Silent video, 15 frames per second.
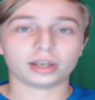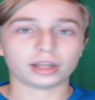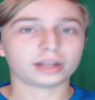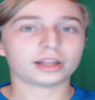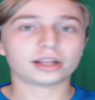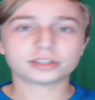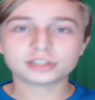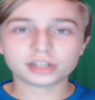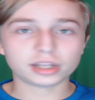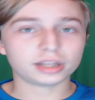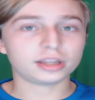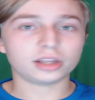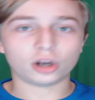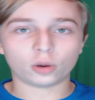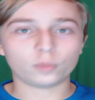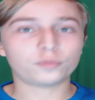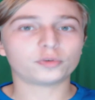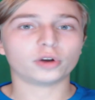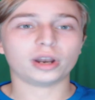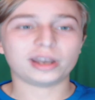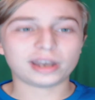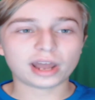Like, that's it. You know, for
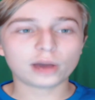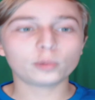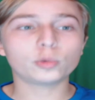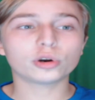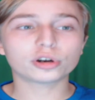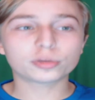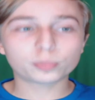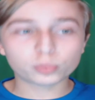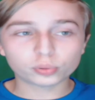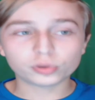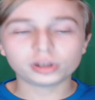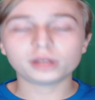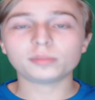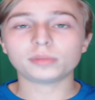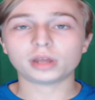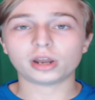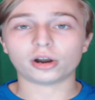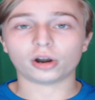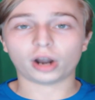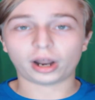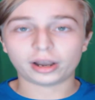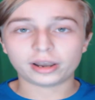a network premiere,
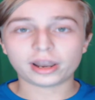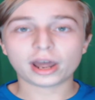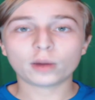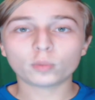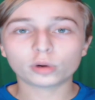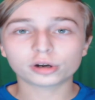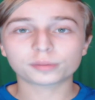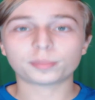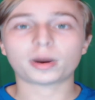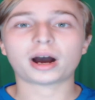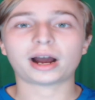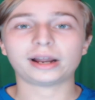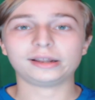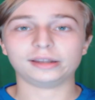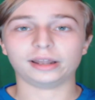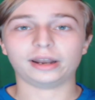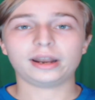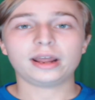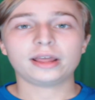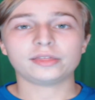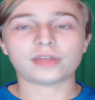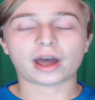a network pilot,
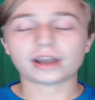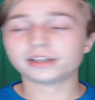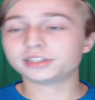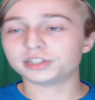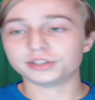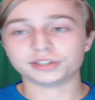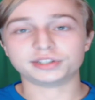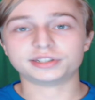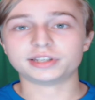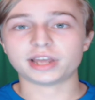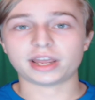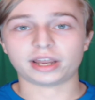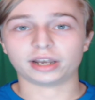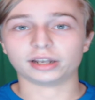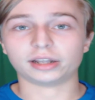that is insane.